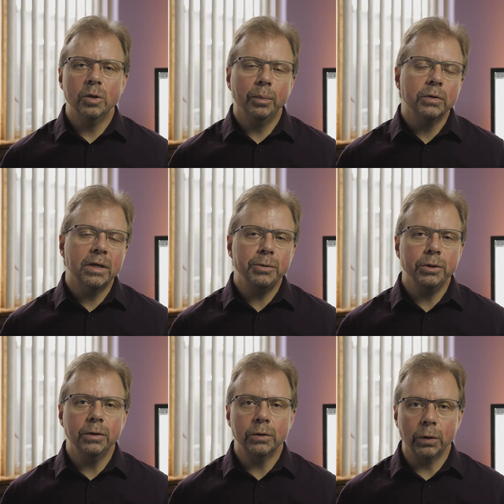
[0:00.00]
a
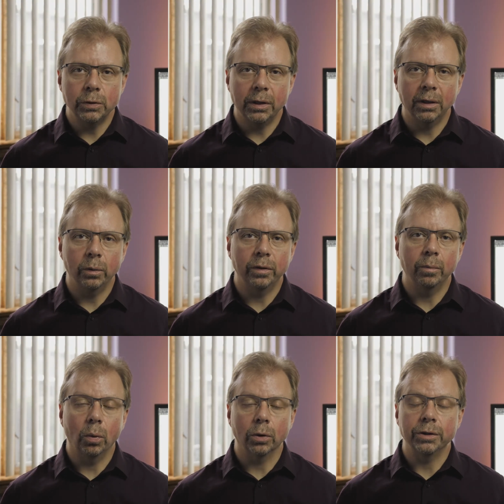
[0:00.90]
perception associated with
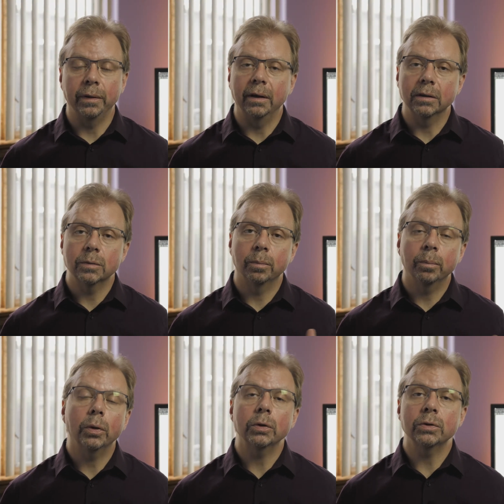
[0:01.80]
abortion that it's
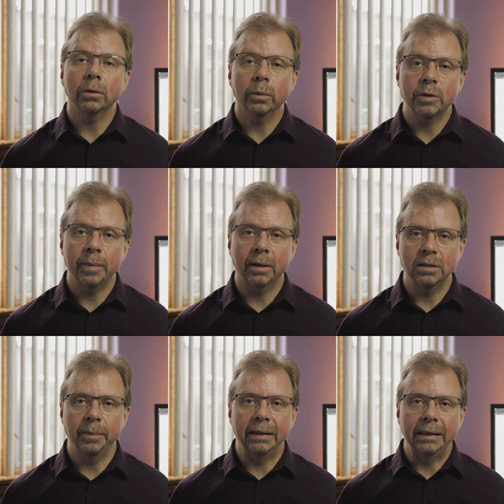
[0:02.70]
personal
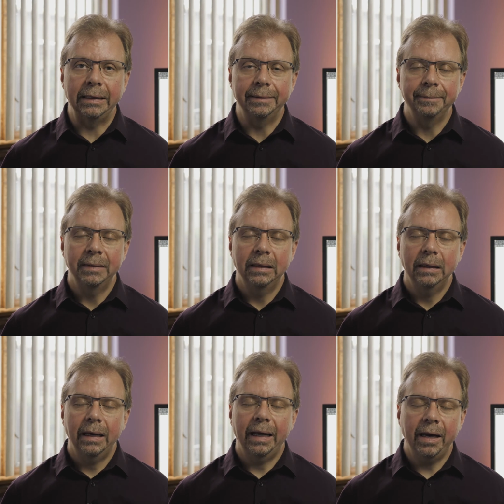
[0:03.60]
responsibility.
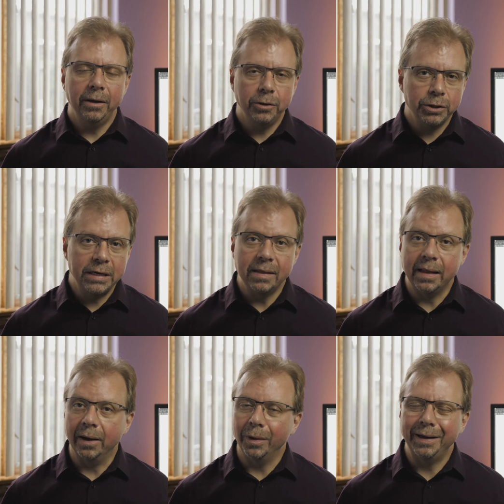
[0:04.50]
And I understand
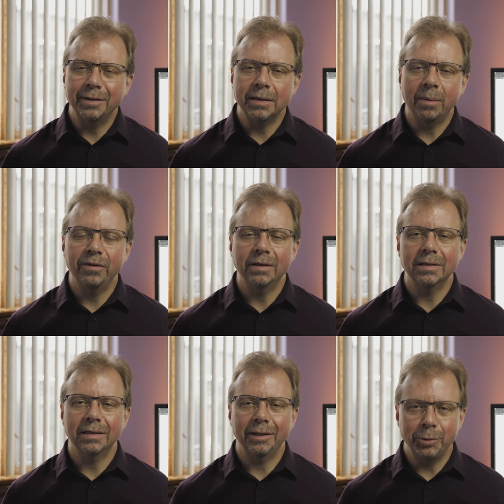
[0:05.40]
that, right? It's
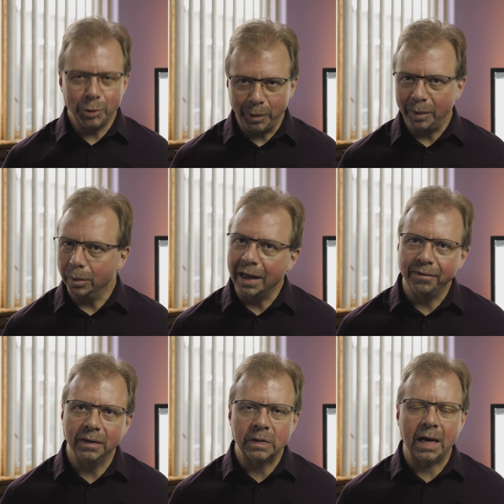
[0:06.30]
obviously two people
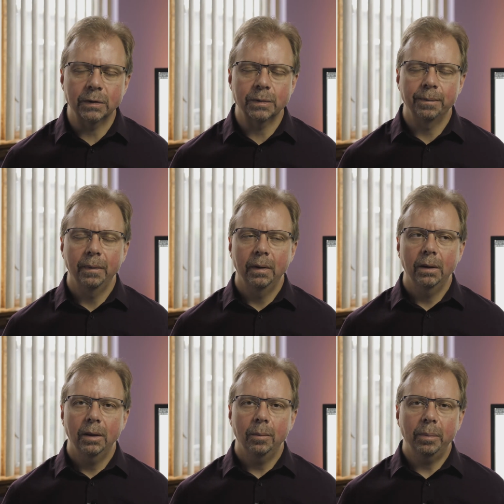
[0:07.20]
having sex.
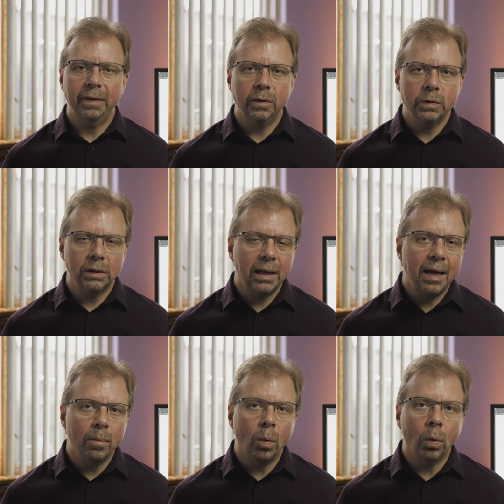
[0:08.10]
But there's a
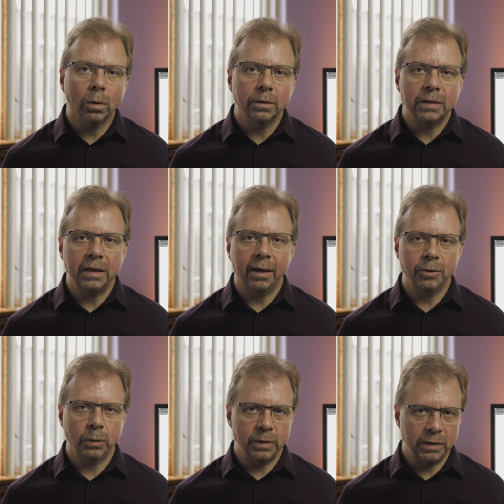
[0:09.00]
lot more to the
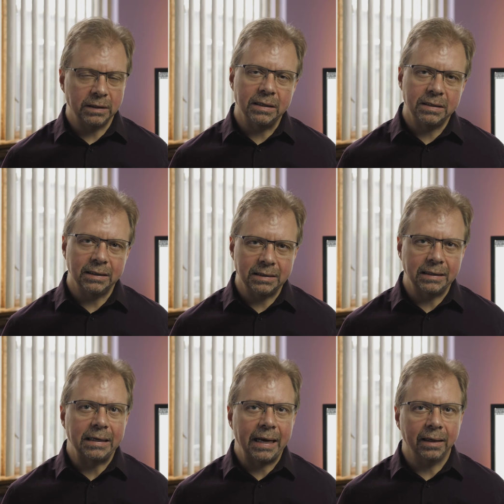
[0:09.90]
actual statistics
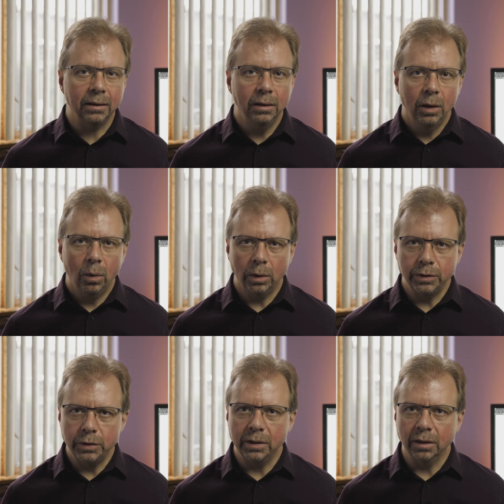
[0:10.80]
and data
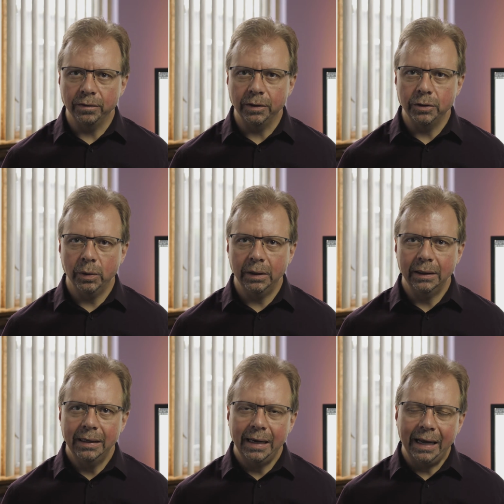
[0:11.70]
once you delve into it,
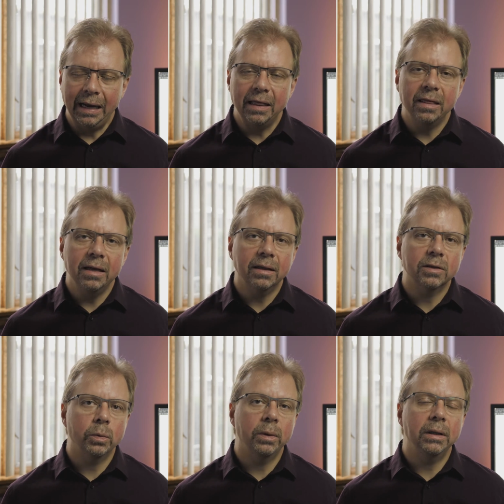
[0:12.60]
and I think
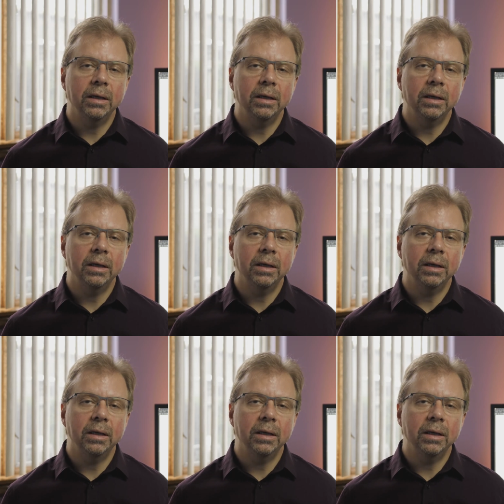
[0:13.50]
that's really